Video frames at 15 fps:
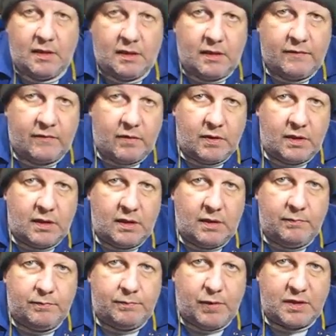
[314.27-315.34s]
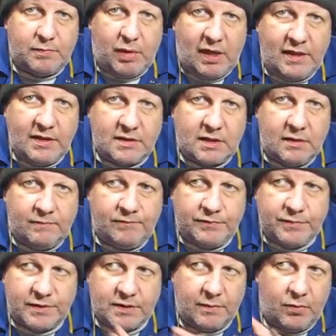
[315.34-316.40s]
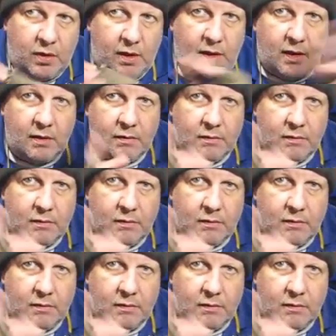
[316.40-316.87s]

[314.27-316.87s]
I've got a butt plate somewhere,